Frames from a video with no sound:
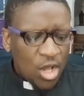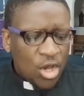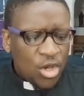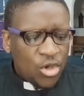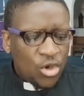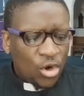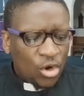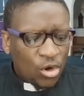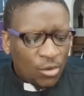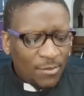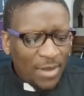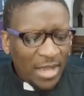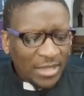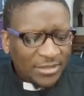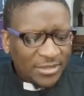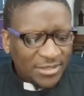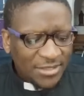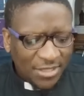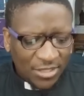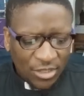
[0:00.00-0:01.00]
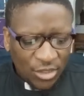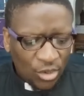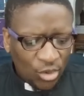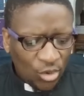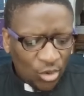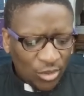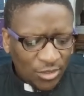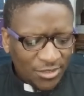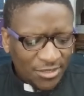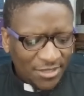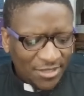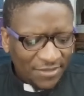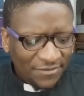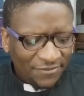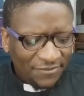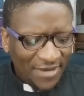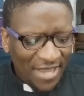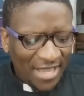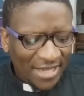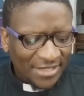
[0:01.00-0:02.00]
Your commands and laws
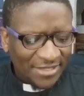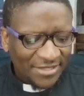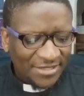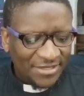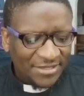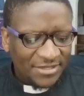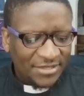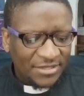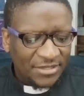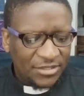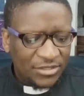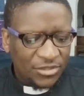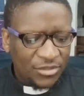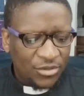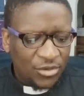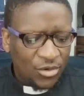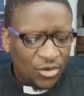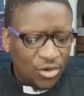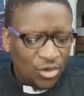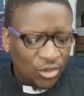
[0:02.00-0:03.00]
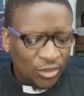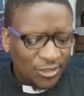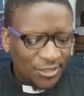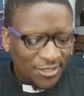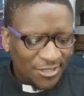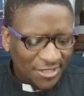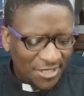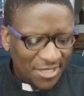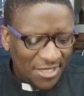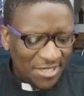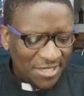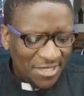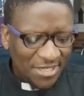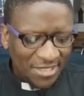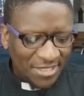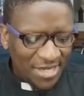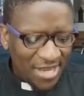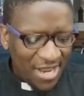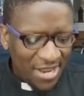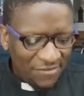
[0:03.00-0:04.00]
reflect your concern
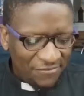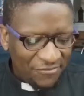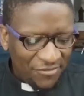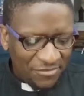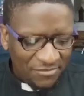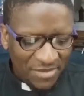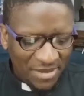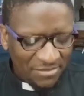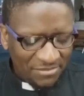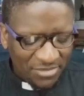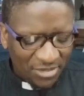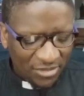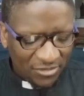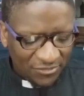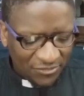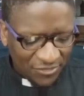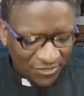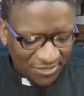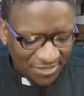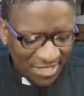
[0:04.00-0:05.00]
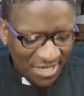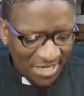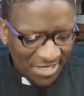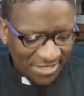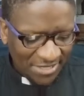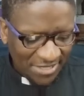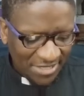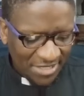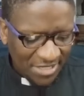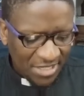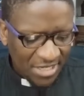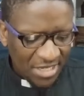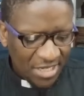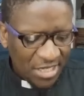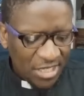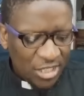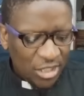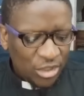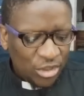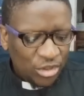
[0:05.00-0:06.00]
that every member of society
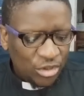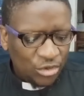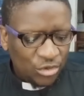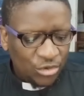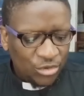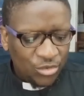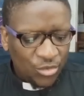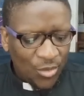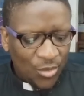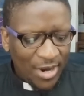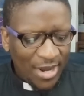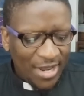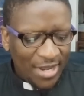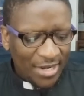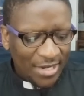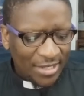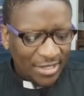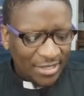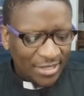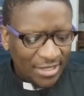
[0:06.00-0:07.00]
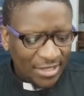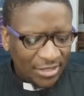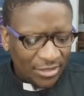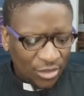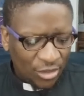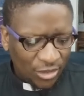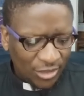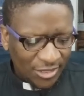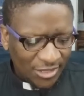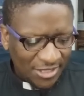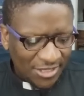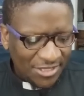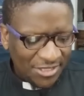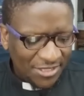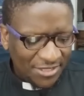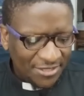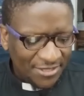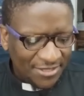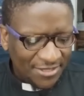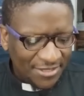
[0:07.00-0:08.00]
should dwell in
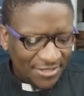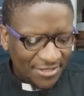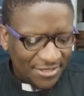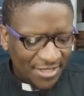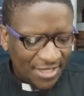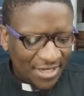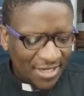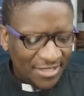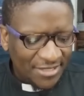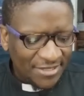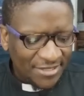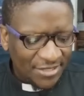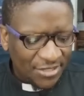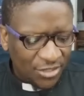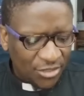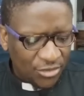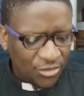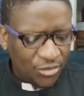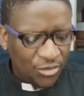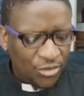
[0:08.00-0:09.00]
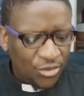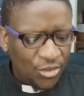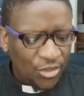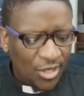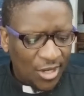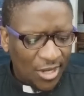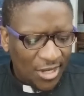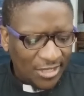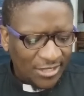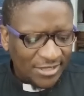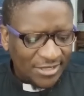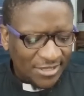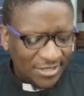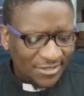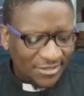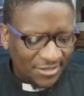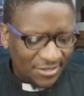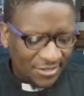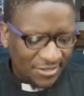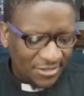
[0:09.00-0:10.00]
conditions that are secure and
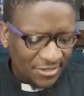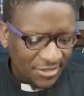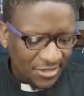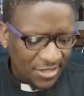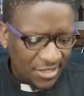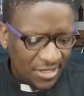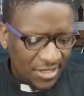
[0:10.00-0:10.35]
decent.